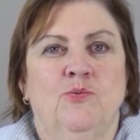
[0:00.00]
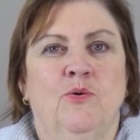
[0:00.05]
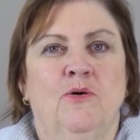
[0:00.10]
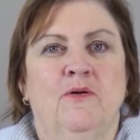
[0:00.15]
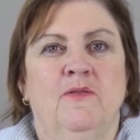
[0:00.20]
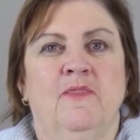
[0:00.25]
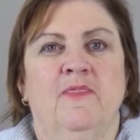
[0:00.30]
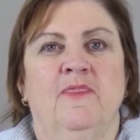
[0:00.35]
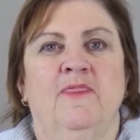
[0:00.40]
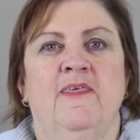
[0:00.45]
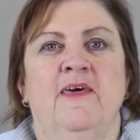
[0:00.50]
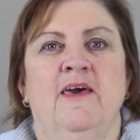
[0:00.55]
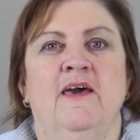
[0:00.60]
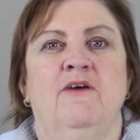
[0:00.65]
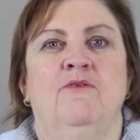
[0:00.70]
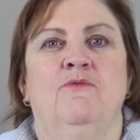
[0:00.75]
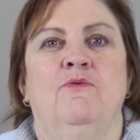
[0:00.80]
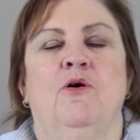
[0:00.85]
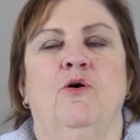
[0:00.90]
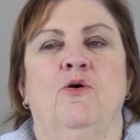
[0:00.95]
what
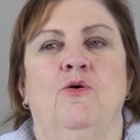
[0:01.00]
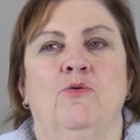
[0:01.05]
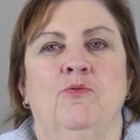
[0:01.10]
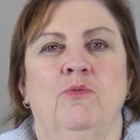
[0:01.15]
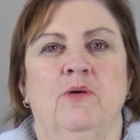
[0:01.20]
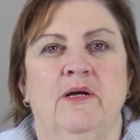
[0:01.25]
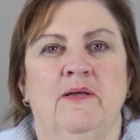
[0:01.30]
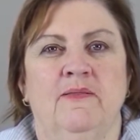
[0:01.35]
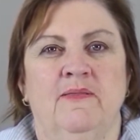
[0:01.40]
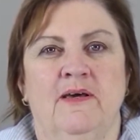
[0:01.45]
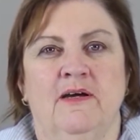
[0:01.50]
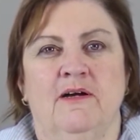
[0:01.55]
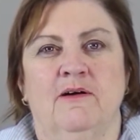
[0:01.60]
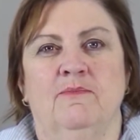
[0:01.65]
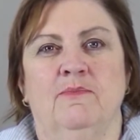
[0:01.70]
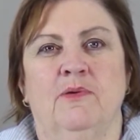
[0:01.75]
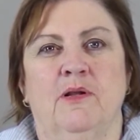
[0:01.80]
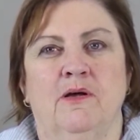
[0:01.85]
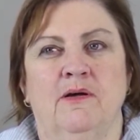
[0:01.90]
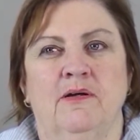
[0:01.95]
their role in their
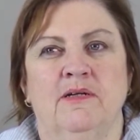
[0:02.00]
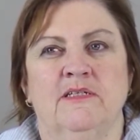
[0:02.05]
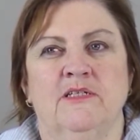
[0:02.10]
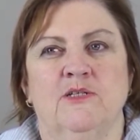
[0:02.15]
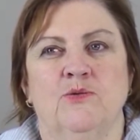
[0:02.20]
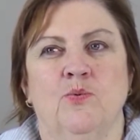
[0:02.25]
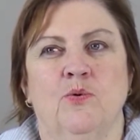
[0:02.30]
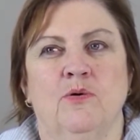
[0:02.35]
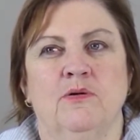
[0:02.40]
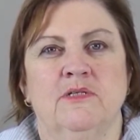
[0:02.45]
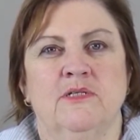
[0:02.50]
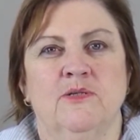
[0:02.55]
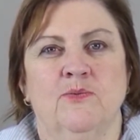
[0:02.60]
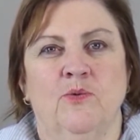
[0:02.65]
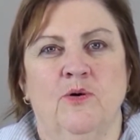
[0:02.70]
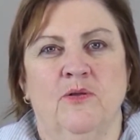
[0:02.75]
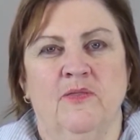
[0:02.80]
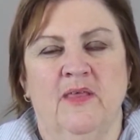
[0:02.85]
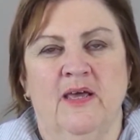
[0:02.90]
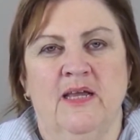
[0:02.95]
compliance was
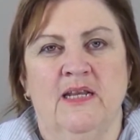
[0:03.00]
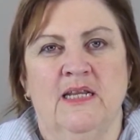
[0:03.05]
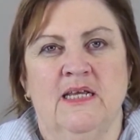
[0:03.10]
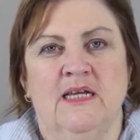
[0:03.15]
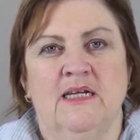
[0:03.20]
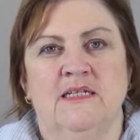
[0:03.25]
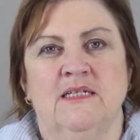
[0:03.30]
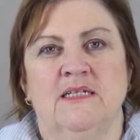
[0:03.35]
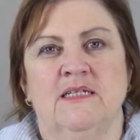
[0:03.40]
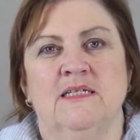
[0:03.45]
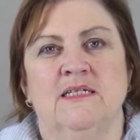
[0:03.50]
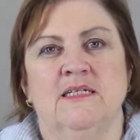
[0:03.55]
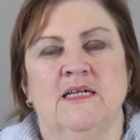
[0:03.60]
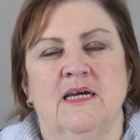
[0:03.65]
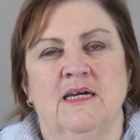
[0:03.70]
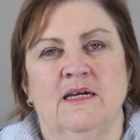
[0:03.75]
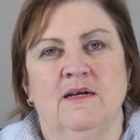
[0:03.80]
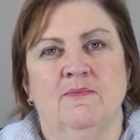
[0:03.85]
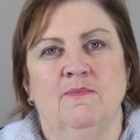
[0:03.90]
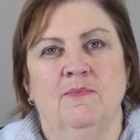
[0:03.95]
and what they need to
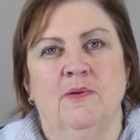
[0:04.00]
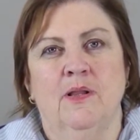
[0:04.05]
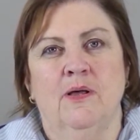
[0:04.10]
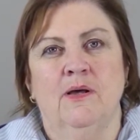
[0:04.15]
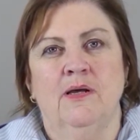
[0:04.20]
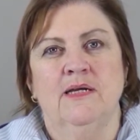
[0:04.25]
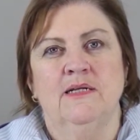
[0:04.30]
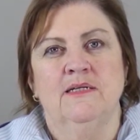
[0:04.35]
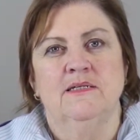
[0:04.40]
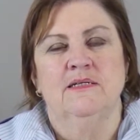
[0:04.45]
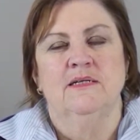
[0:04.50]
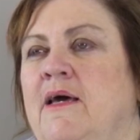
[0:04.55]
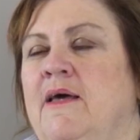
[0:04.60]
stay compliant,